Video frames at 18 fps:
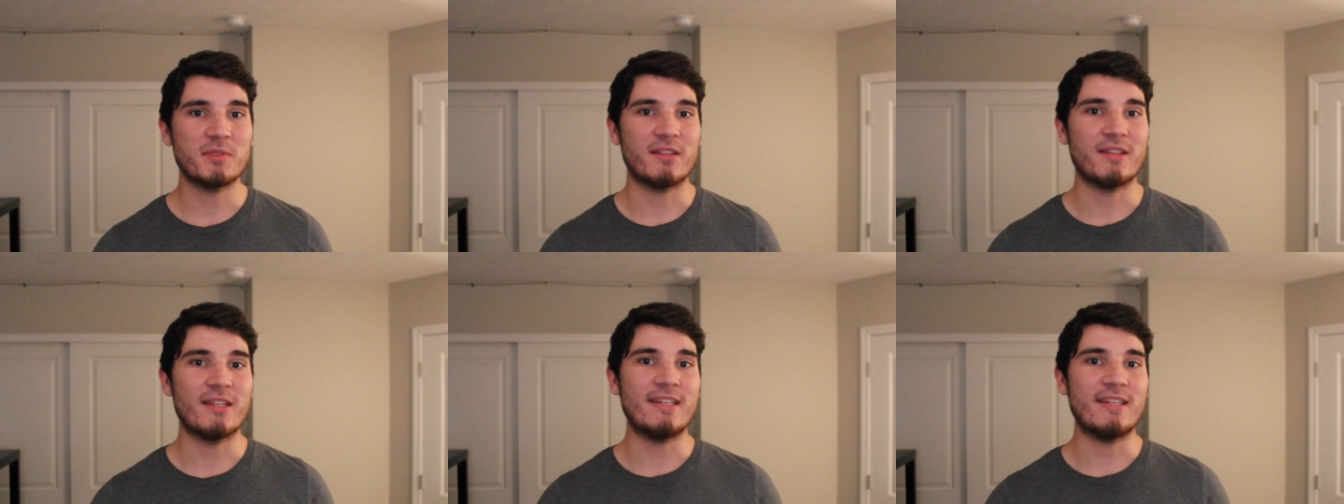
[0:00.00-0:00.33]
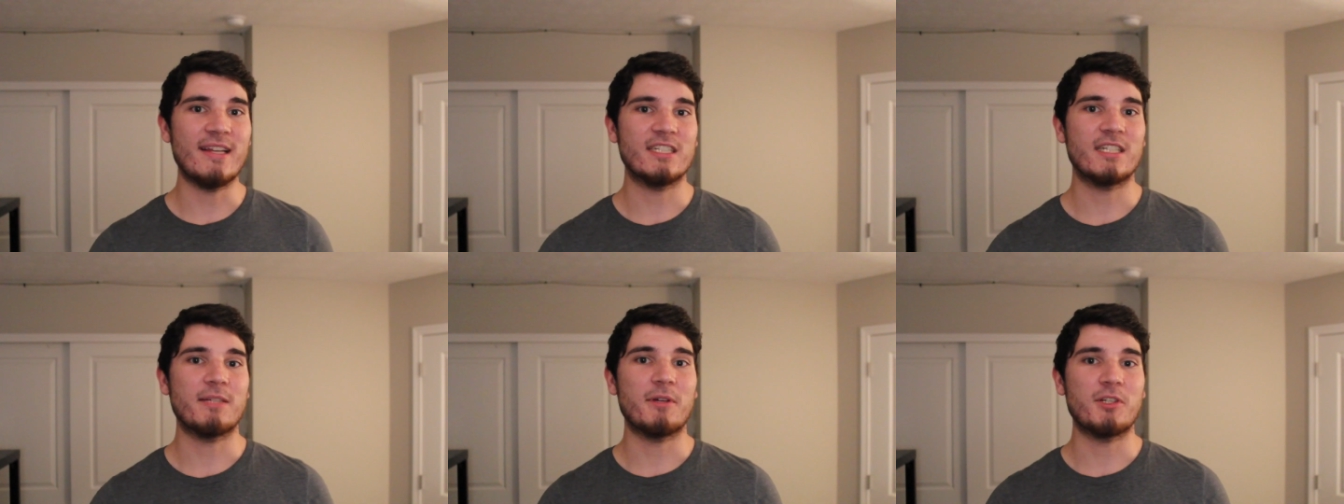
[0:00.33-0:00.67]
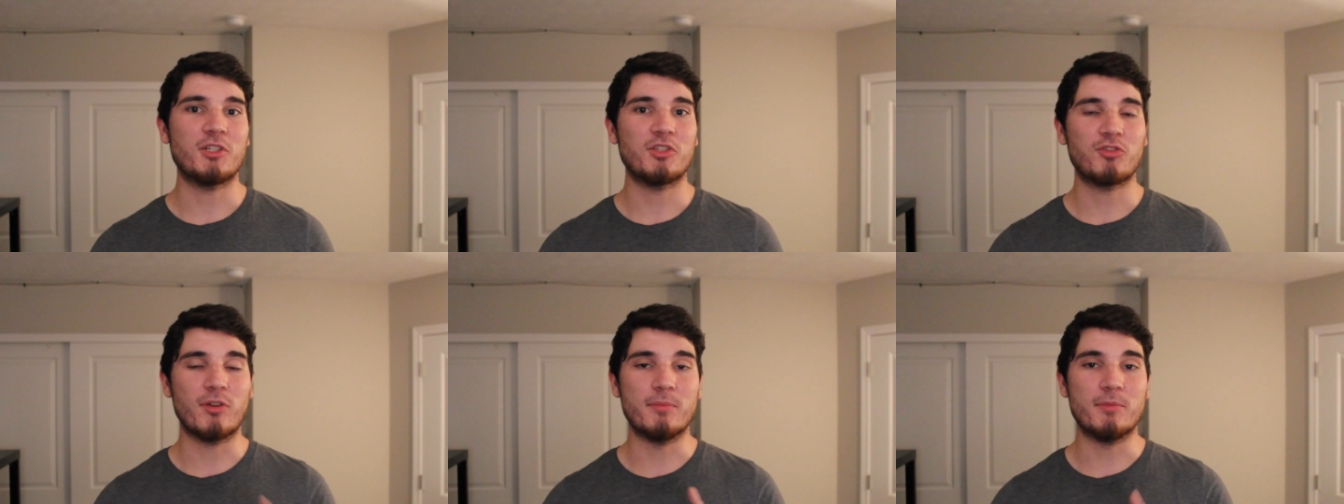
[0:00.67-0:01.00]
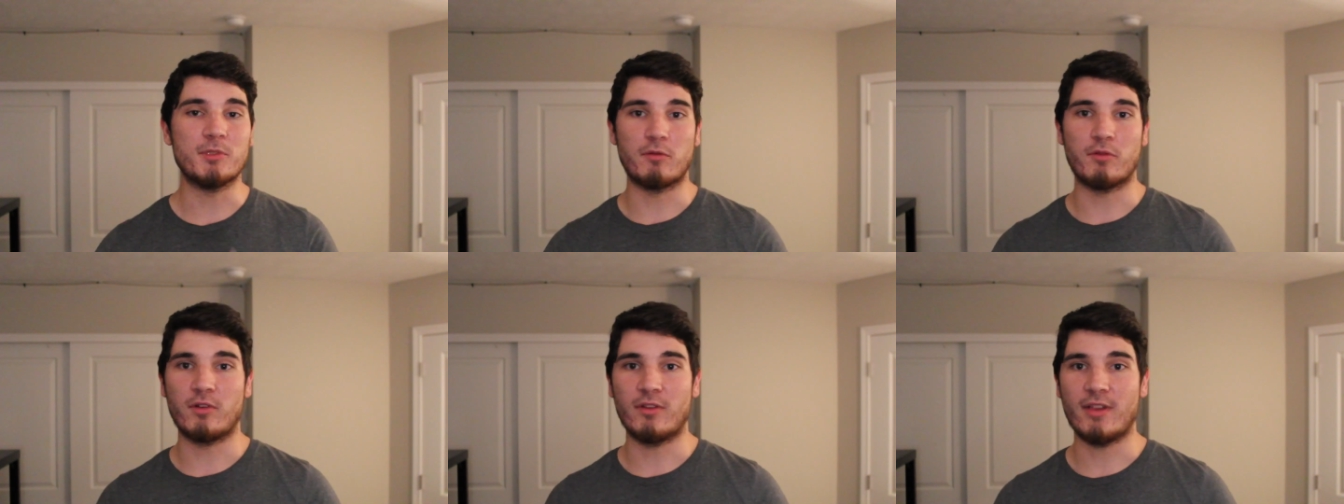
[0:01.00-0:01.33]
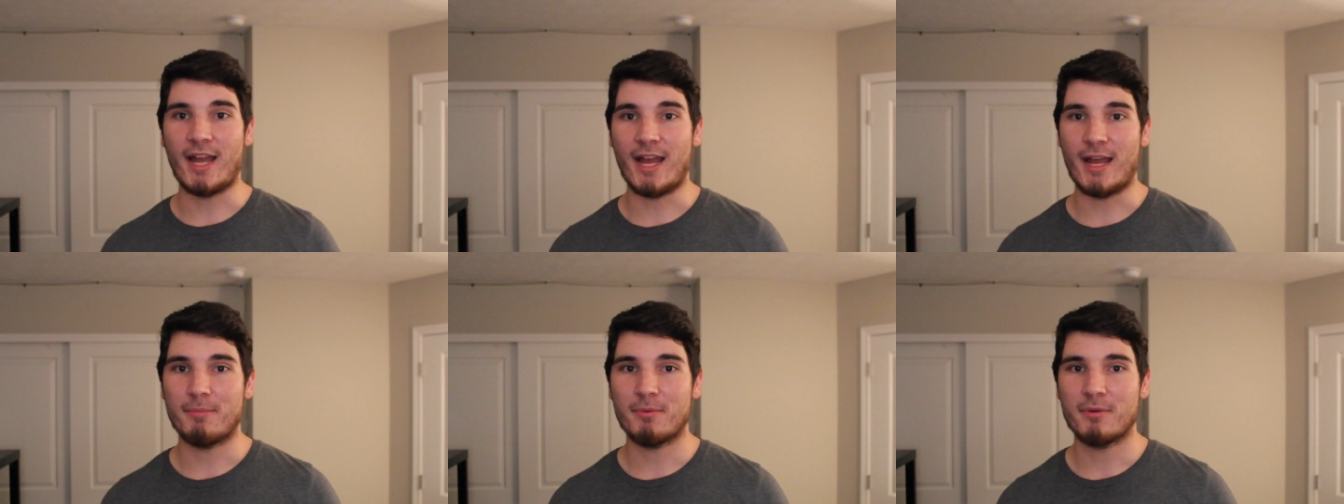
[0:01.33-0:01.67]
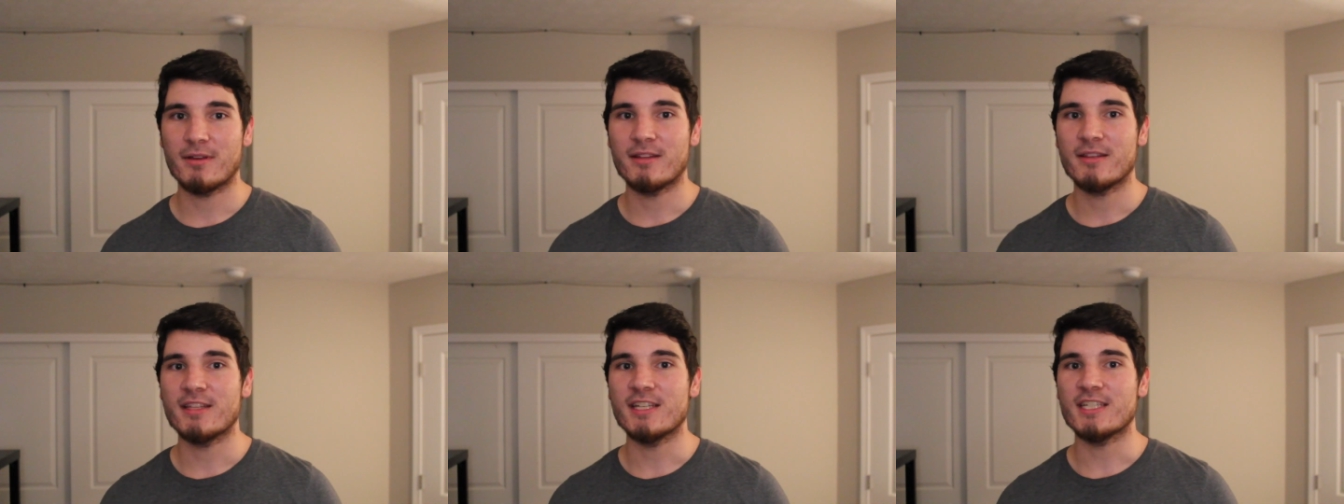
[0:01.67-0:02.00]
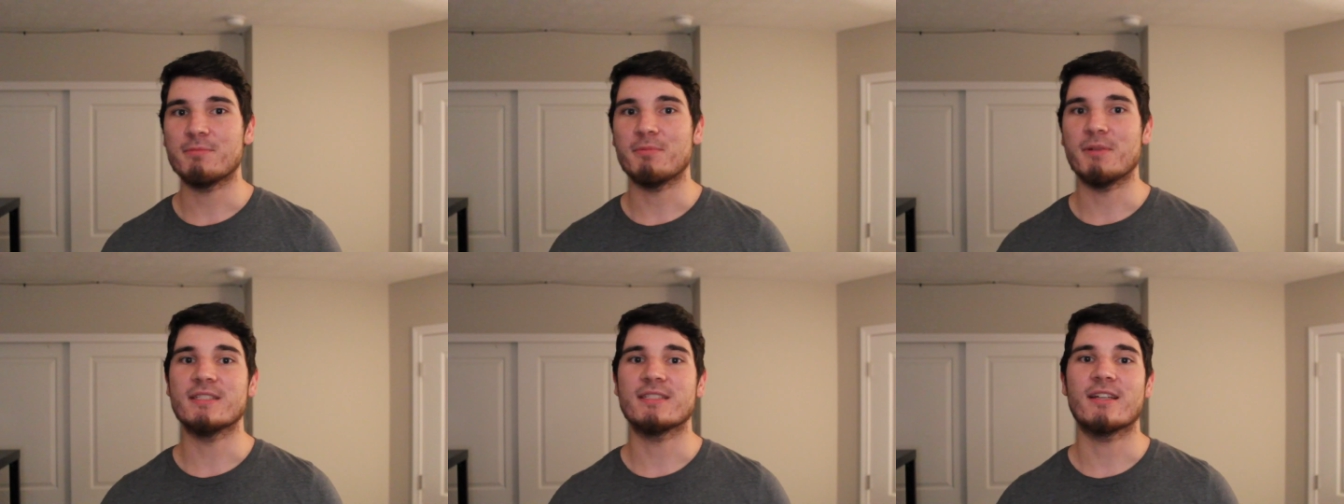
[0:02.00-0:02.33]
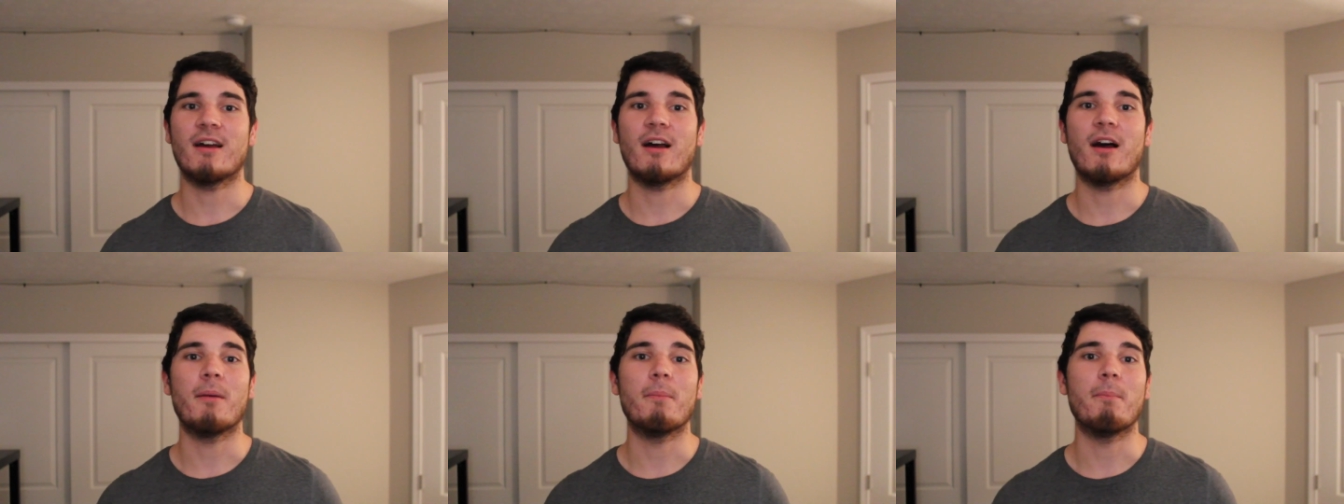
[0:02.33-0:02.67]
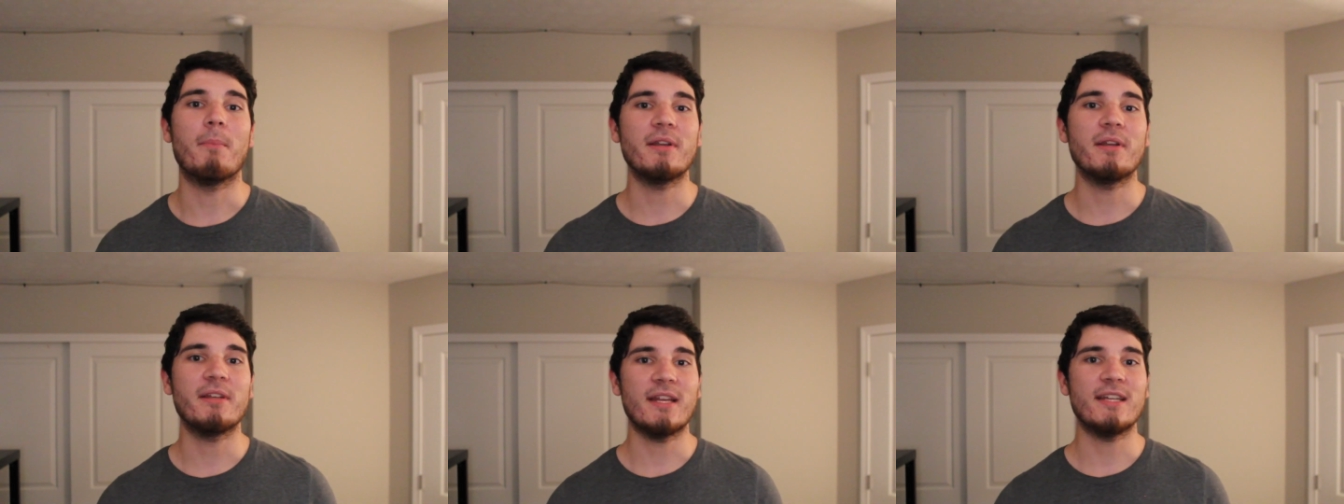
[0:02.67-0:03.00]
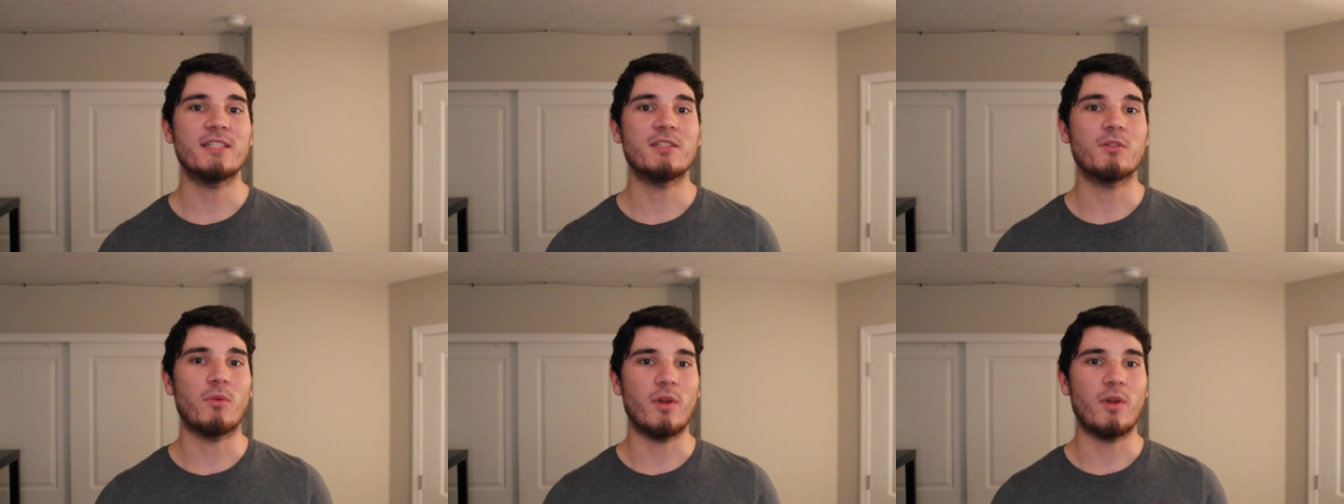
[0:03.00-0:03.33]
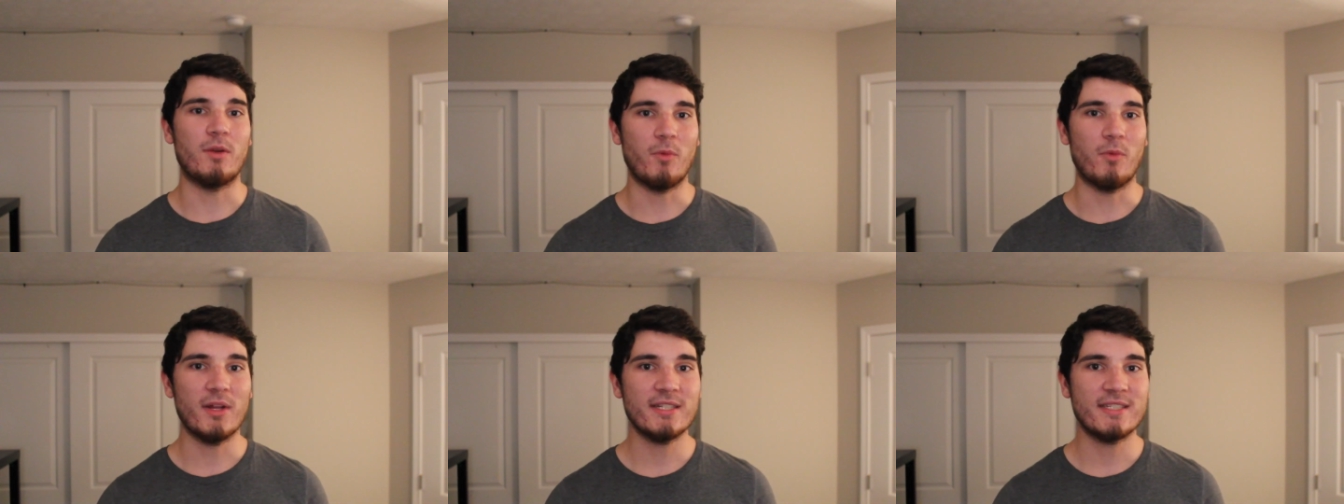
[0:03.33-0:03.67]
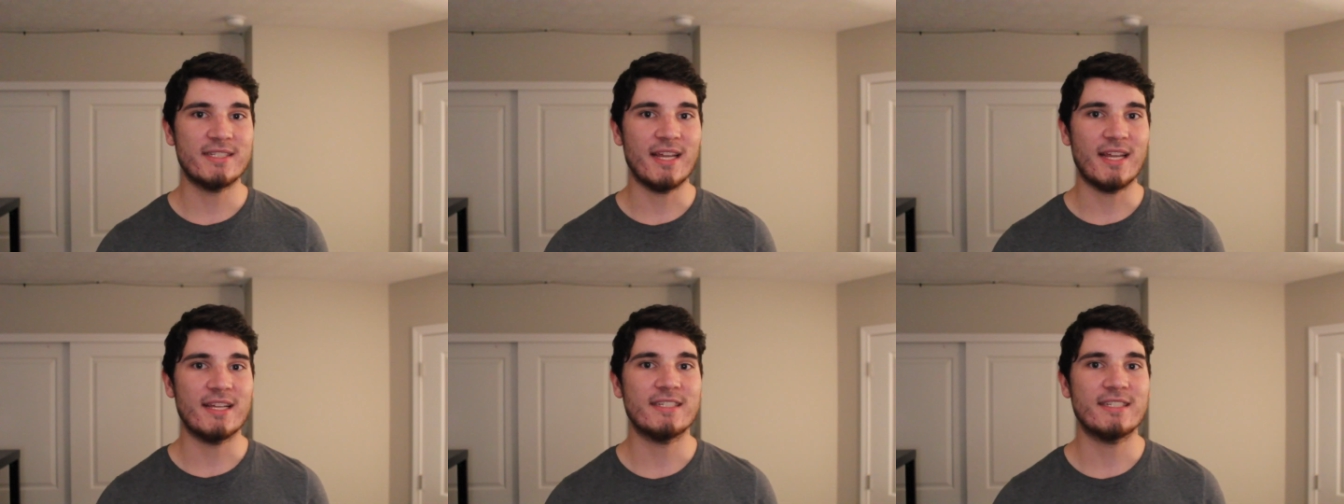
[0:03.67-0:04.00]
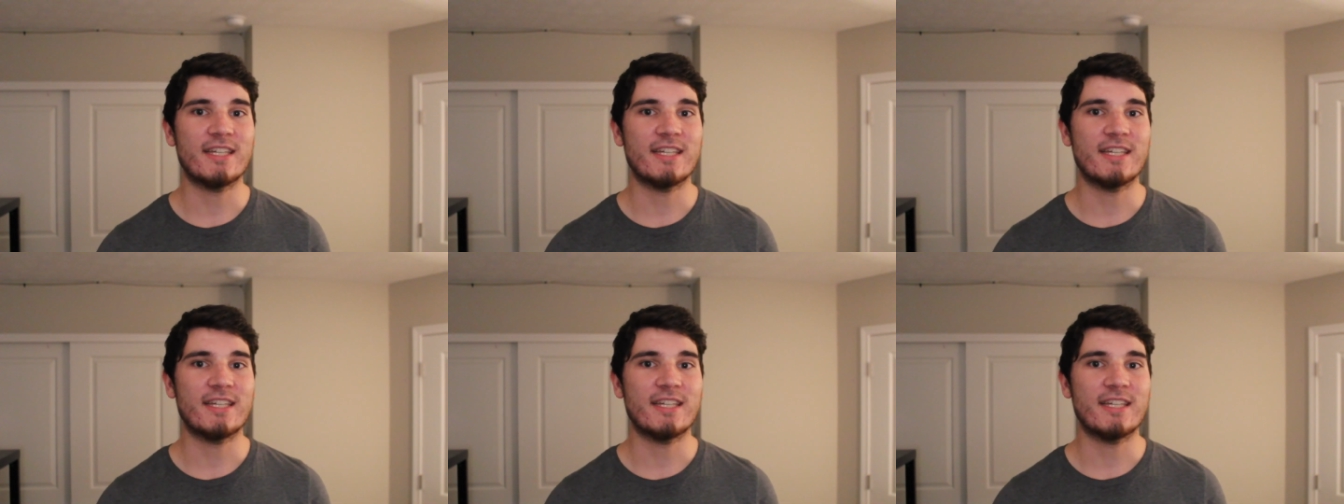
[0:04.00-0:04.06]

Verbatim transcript: the days that my streams overlap. This means that on Mondays and Wednesdays,